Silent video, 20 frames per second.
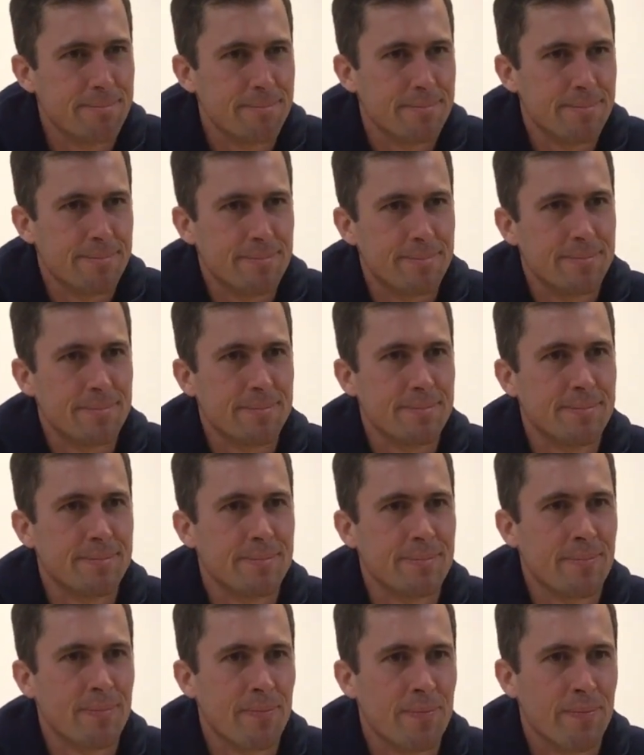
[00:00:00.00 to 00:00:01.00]
Are
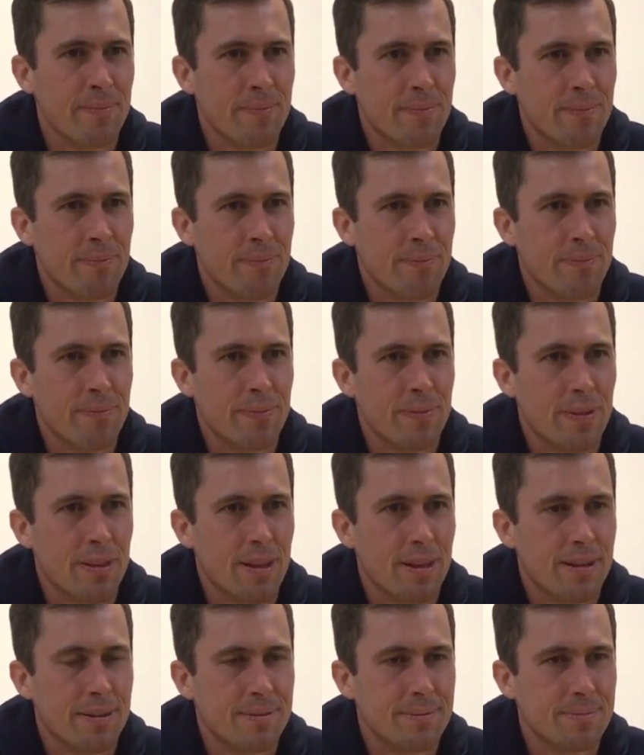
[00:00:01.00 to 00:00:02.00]
there certain
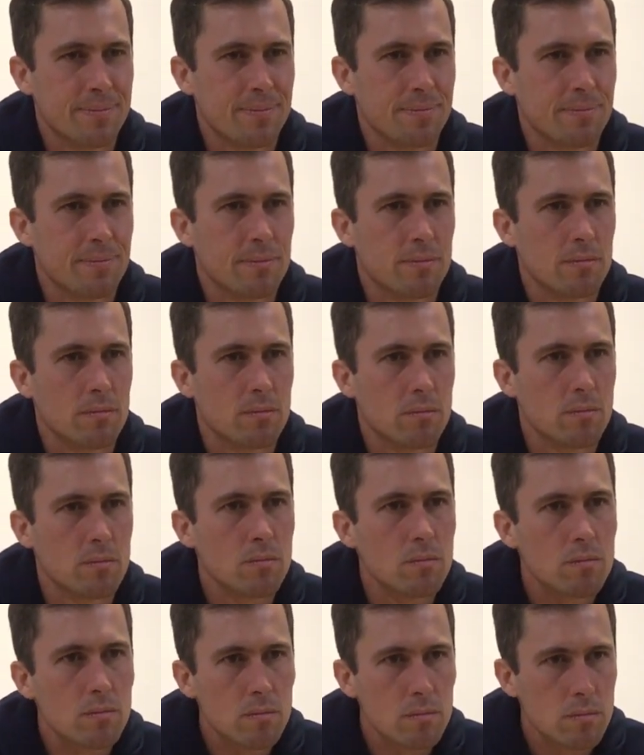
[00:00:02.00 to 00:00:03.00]
scoring areas
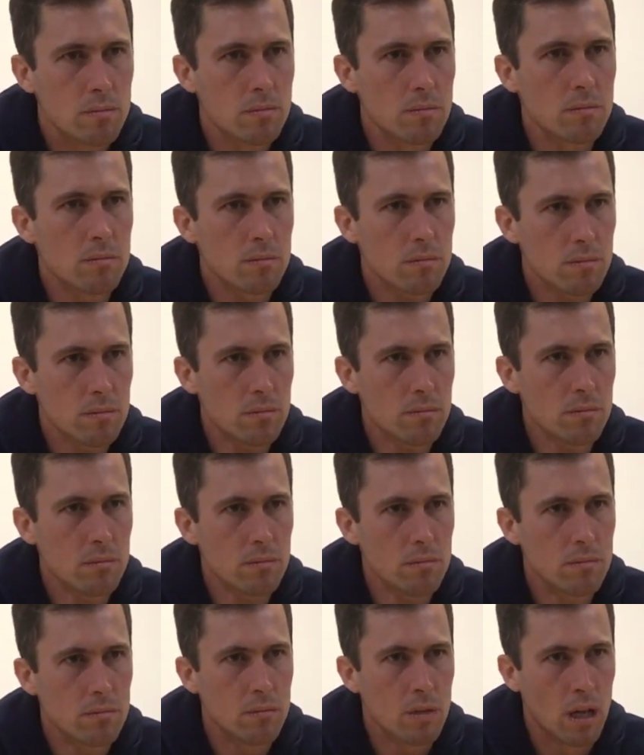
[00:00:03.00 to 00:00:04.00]
you tend to focus on
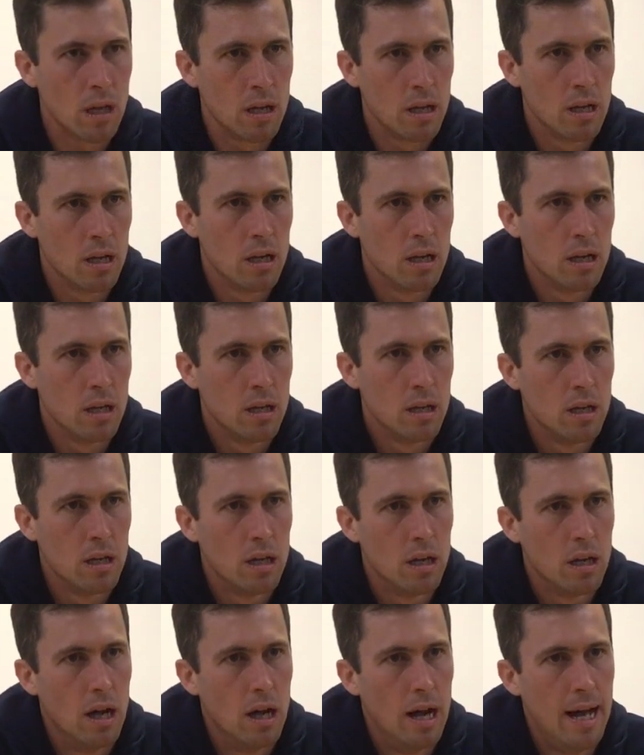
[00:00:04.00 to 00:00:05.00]
early season?
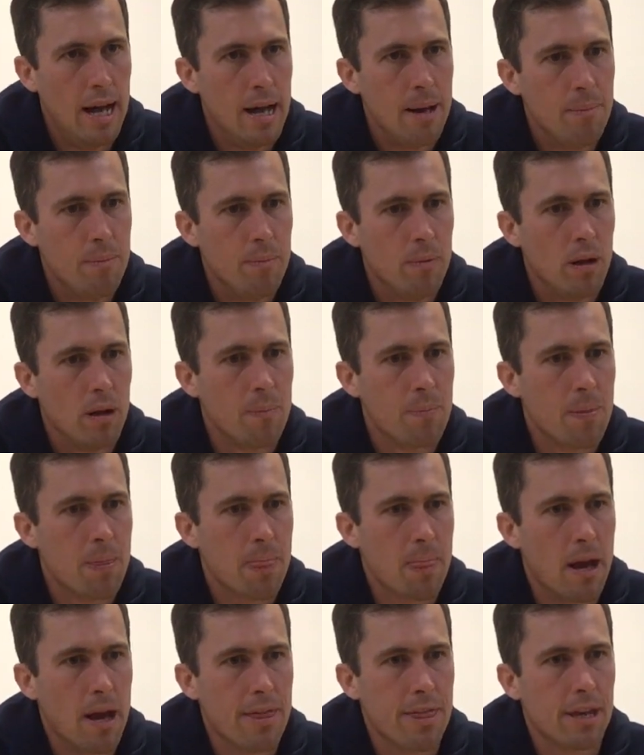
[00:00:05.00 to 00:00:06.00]

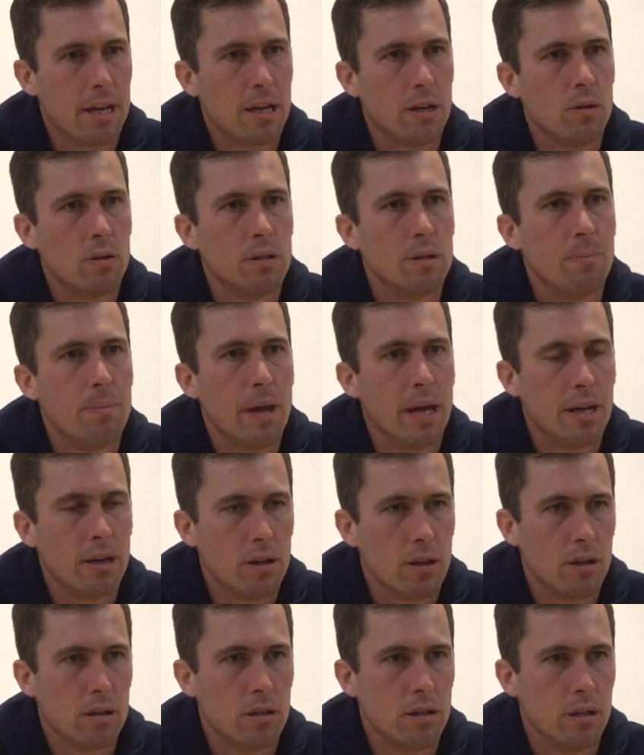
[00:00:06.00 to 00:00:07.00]
I think it will depend
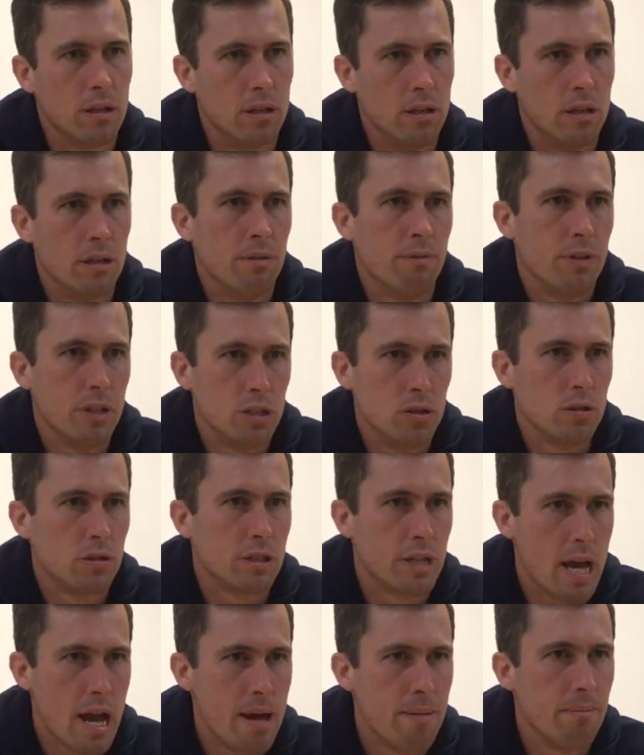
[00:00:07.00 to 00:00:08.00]
on the individual's
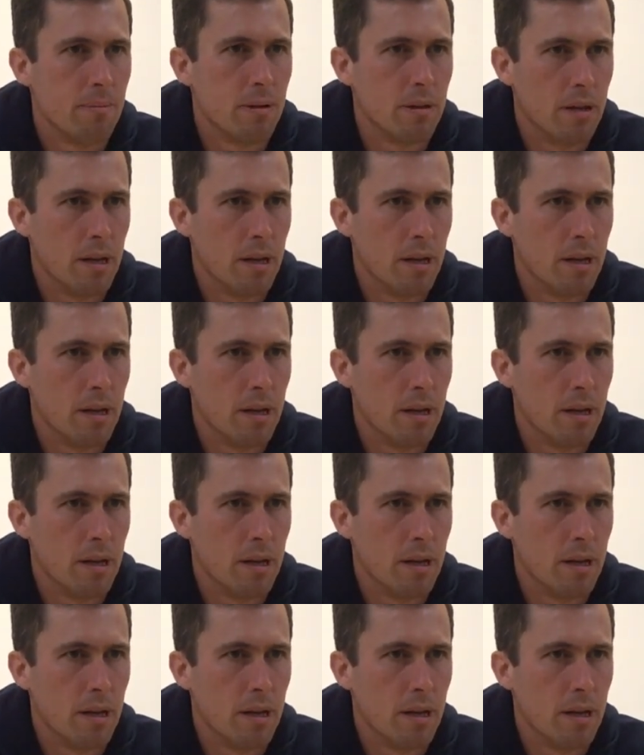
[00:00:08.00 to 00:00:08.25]
game.